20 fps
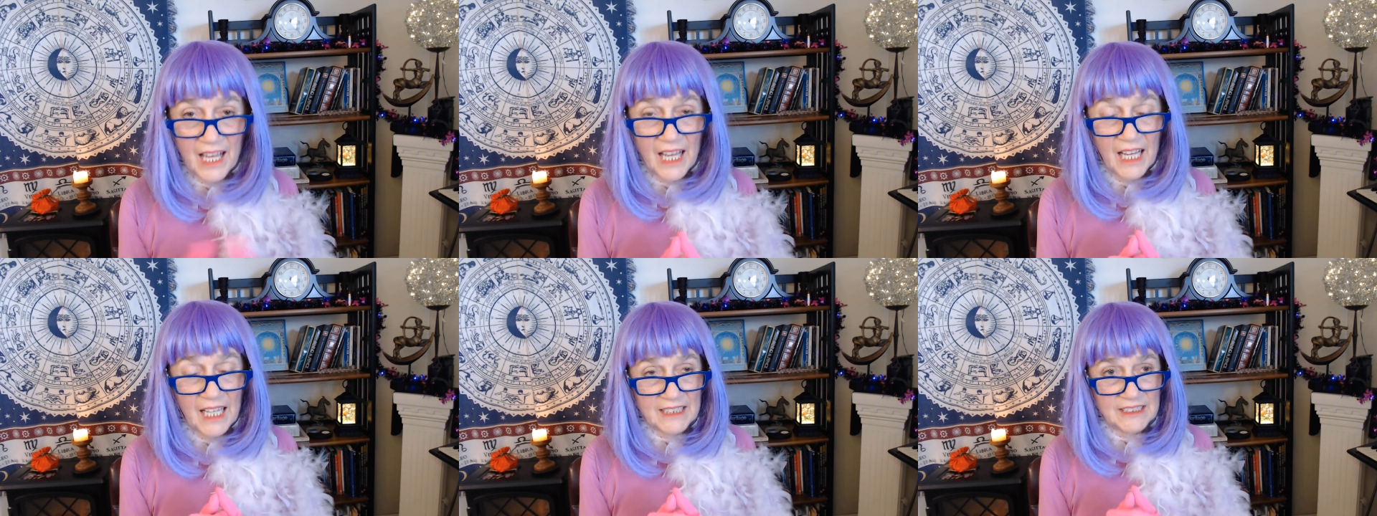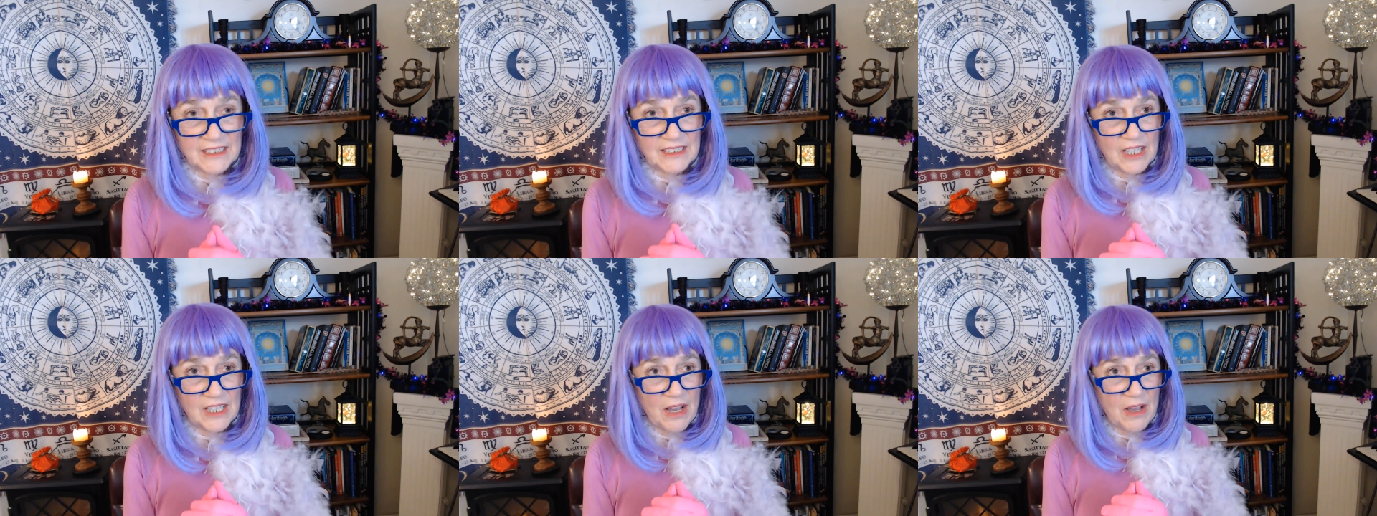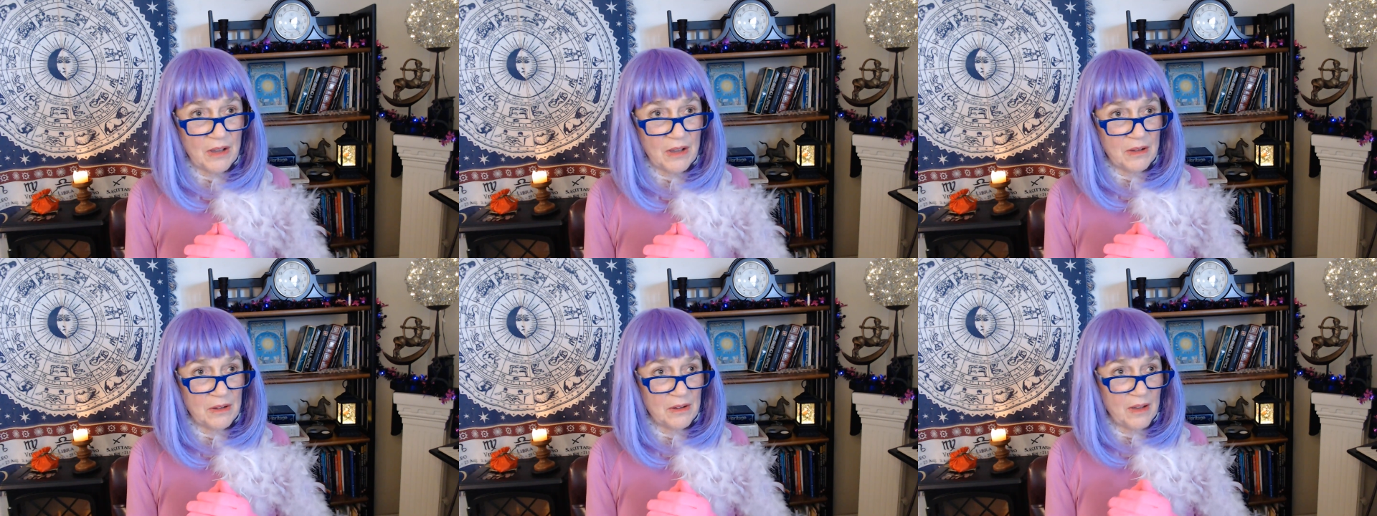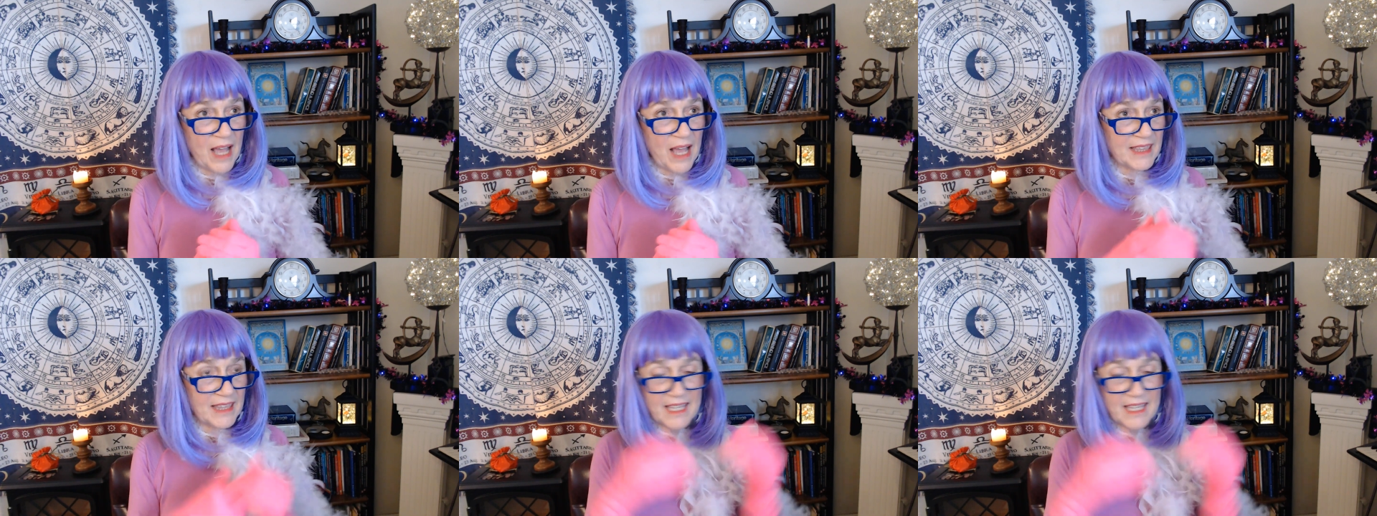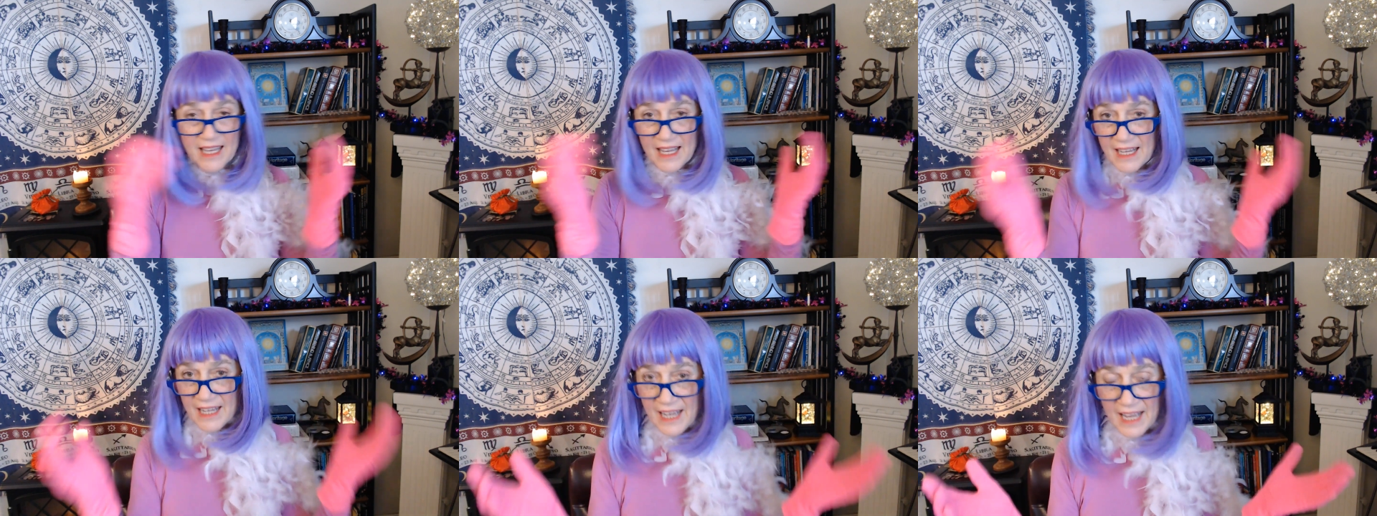So I think
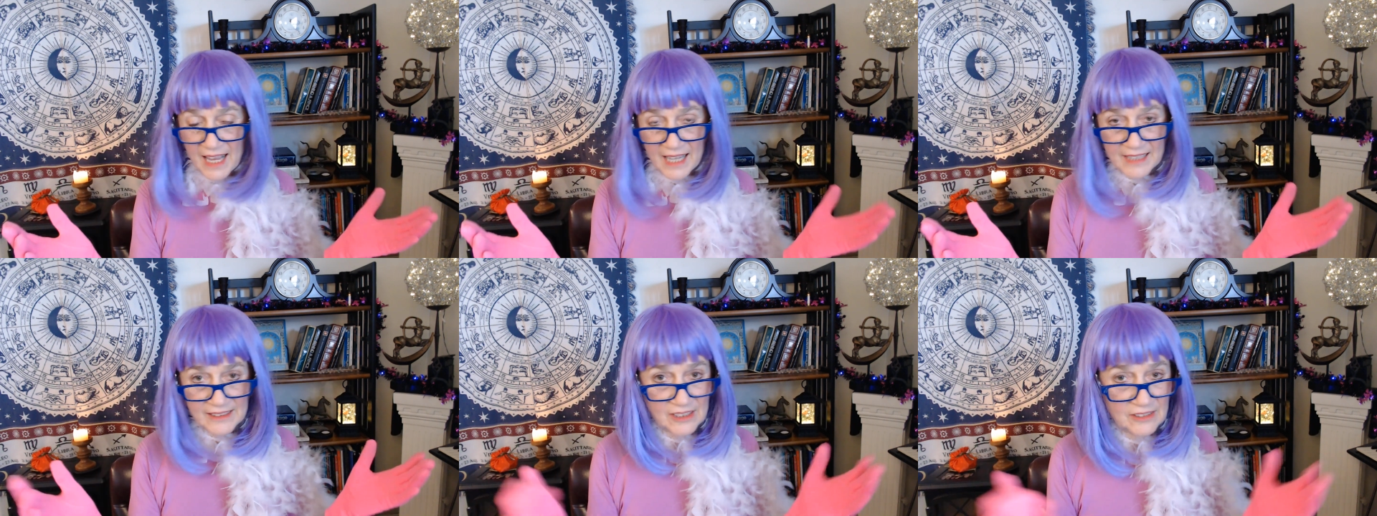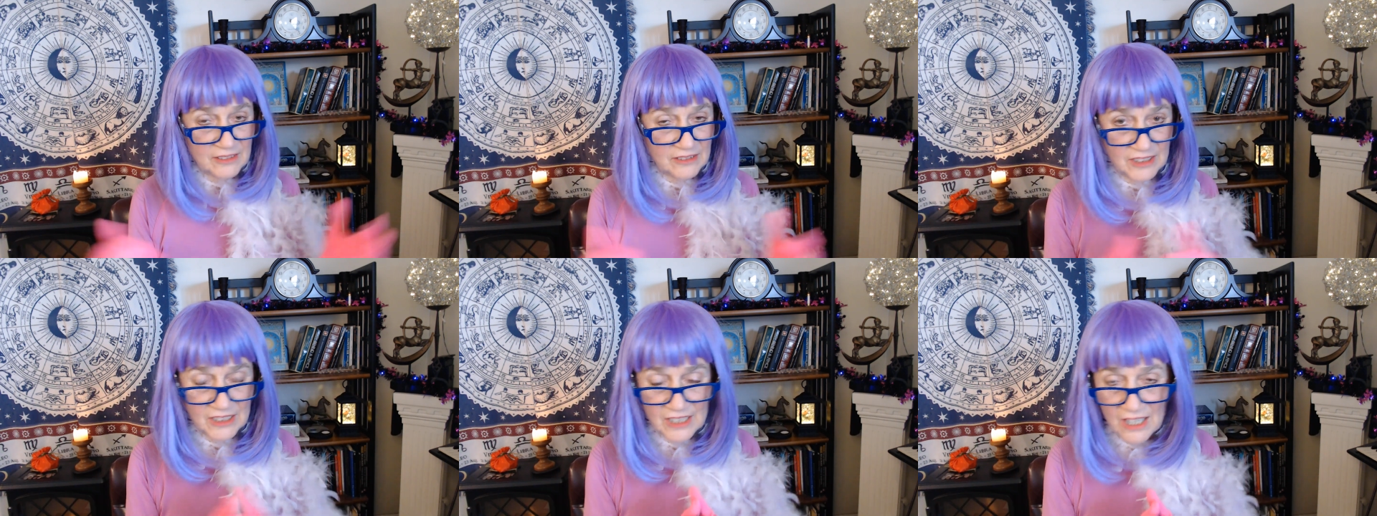I told you